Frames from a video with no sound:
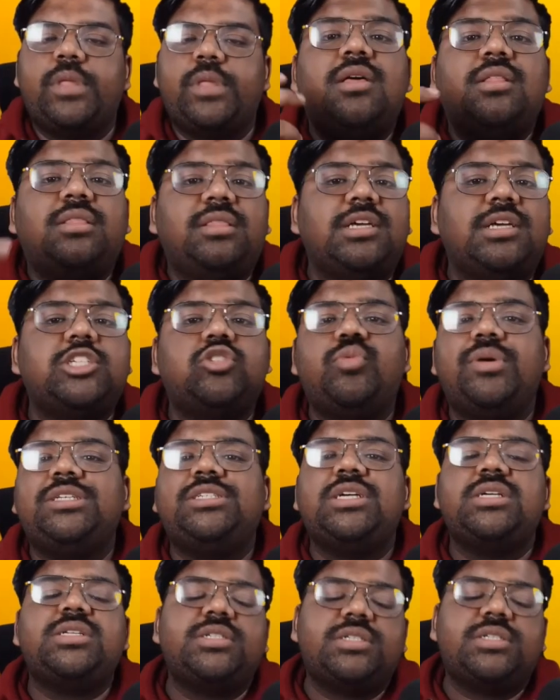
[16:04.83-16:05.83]
This way,
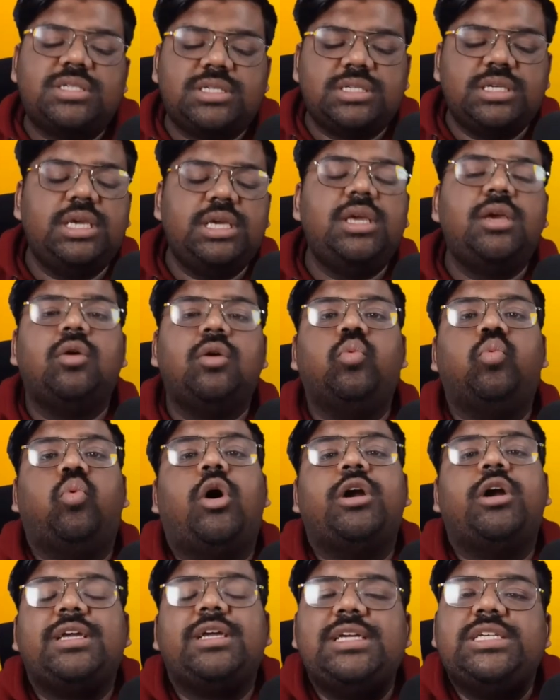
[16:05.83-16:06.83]
just see
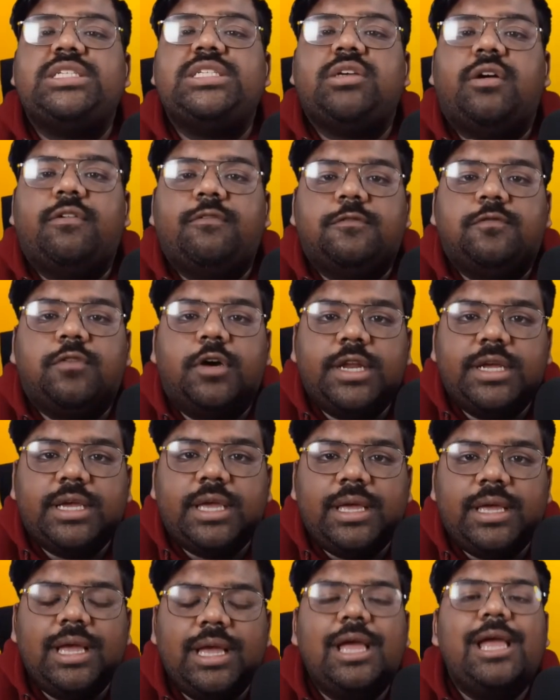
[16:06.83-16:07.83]
what is
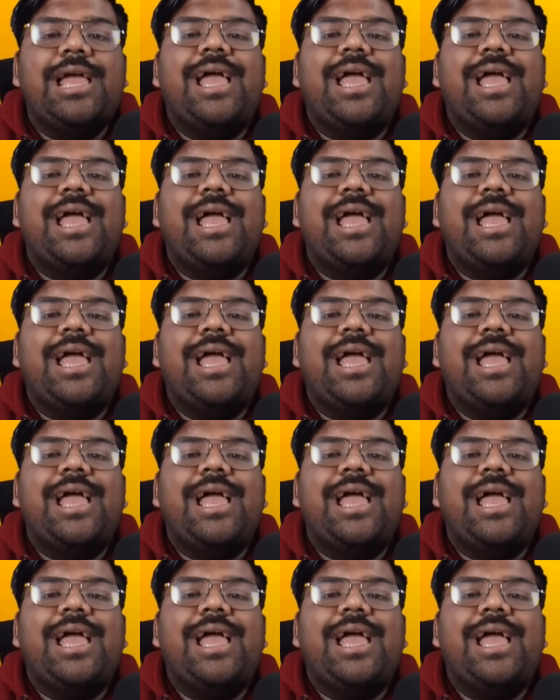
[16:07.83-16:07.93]
working